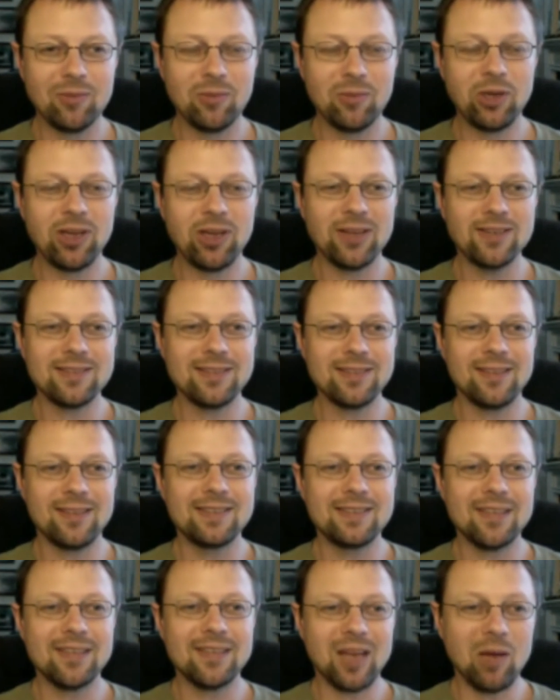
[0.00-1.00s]
because
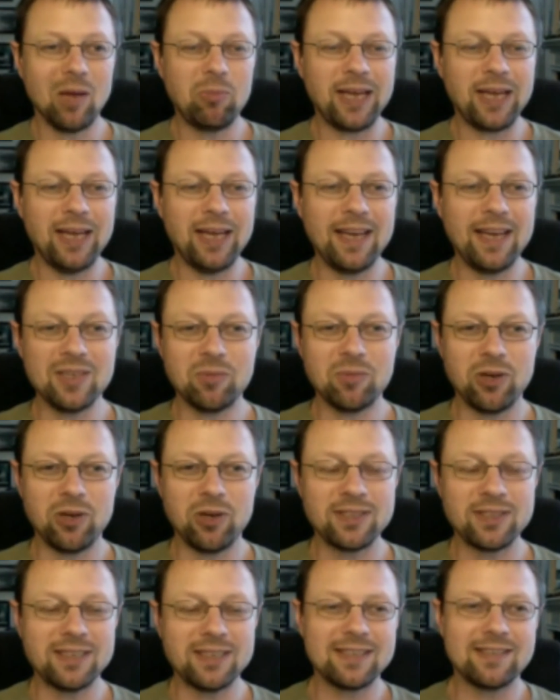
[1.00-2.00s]
it's an application
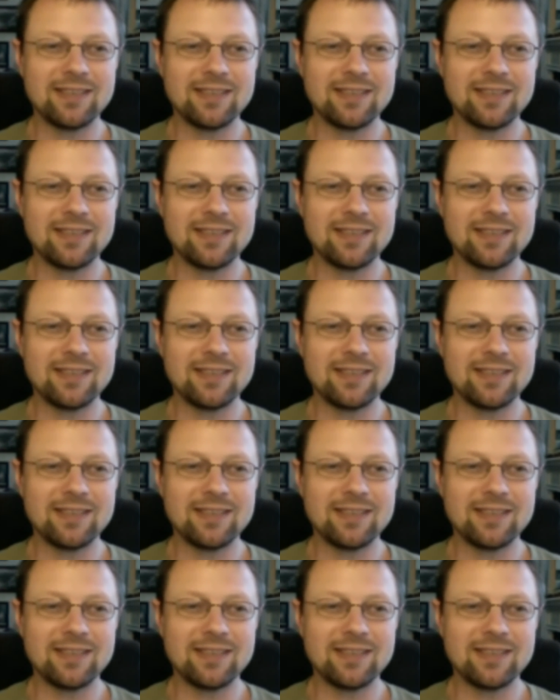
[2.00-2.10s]
process.